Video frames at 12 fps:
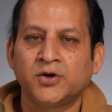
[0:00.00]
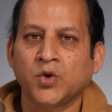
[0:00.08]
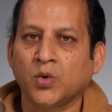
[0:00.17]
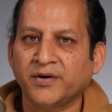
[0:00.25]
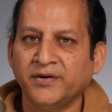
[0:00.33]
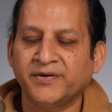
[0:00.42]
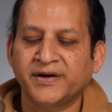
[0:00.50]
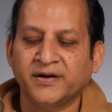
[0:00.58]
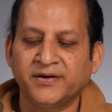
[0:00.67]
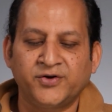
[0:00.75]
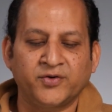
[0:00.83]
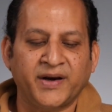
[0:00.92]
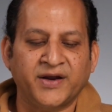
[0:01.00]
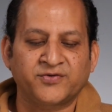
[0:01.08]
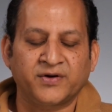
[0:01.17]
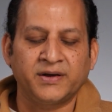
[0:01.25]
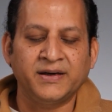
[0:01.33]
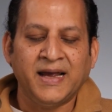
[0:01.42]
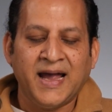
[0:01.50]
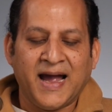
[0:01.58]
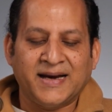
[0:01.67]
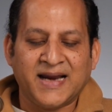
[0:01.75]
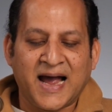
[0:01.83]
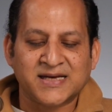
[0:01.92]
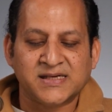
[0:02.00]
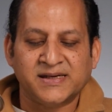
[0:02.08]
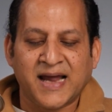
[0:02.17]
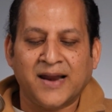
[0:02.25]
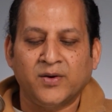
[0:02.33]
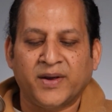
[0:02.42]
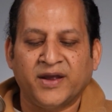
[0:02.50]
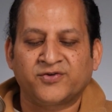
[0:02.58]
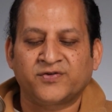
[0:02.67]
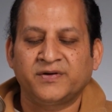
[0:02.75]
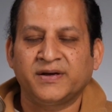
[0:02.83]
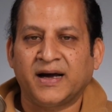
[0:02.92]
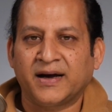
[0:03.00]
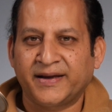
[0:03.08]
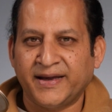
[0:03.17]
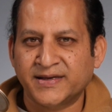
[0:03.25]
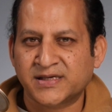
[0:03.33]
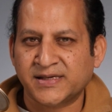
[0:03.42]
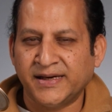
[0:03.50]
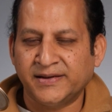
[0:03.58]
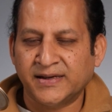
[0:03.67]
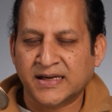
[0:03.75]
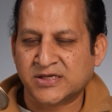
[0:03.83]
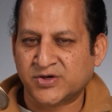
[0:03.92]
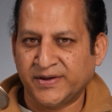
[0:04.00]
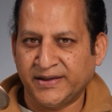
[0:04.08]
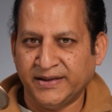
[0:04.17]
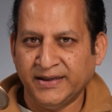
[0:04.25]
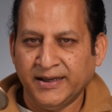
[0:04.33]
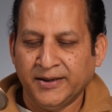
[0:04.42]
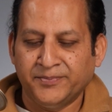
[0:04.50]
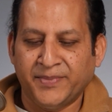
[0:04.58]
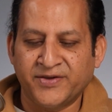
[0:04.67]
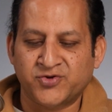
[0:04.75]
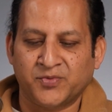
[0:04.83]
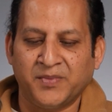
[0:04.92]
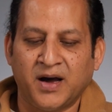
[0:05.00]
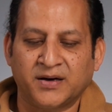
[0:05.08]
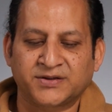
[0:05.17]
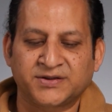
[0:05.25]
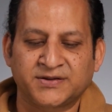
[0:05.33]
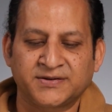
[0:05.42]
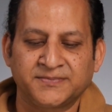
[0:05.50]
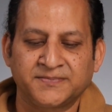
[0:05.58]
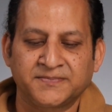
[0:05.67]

total return duration, and asset allocation against industry benchmarks.